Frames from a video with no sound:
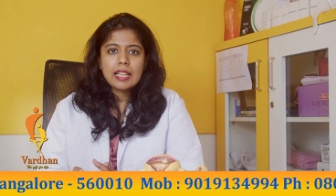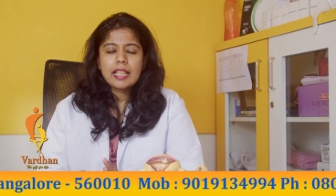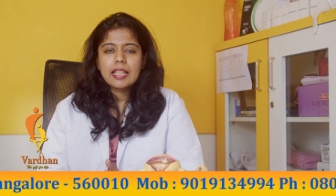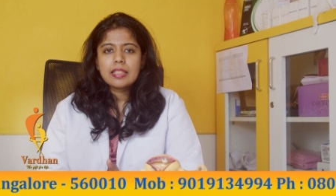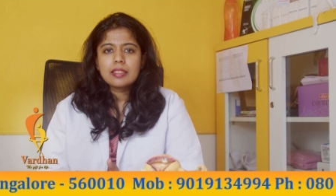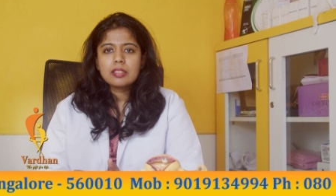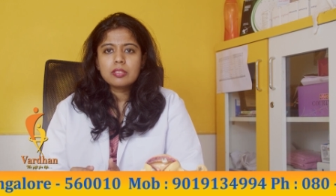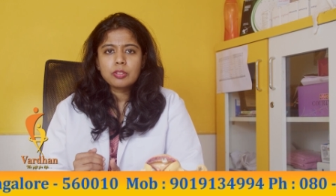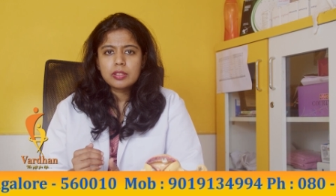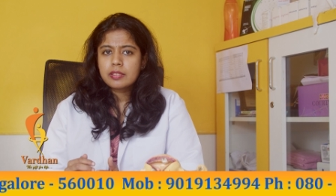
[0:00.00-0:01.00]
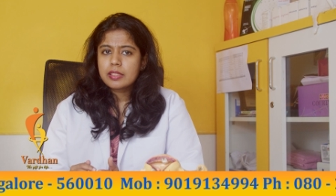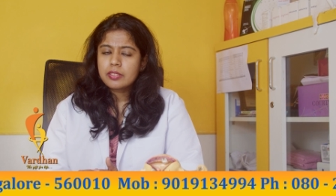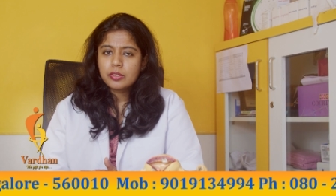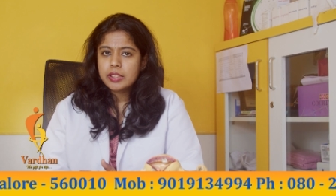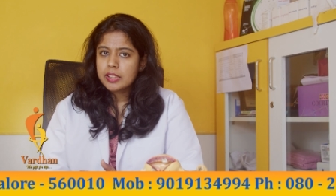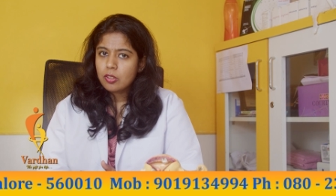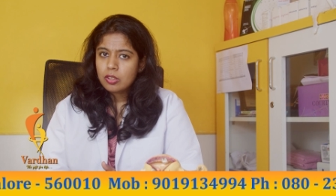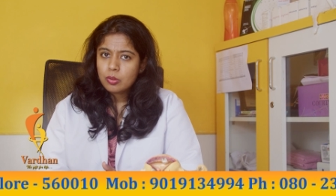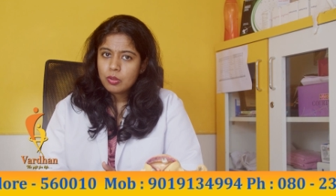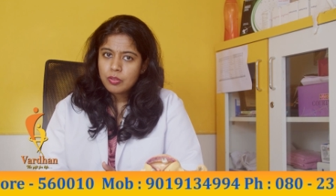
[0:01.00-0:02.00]
And for this test, you need
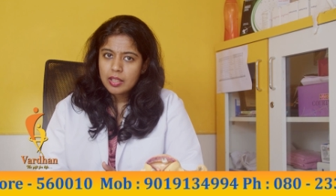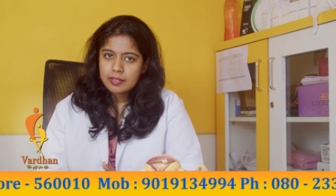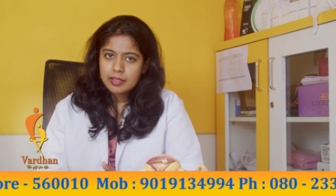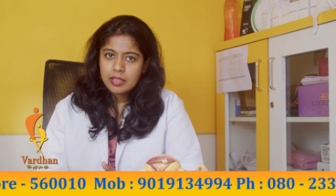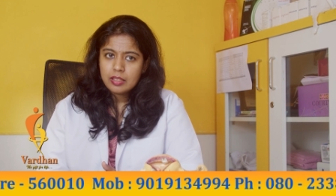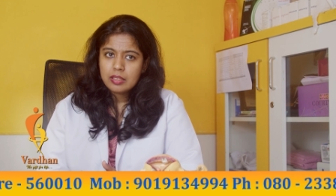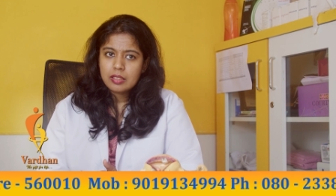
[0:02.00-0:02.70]
not go fasting.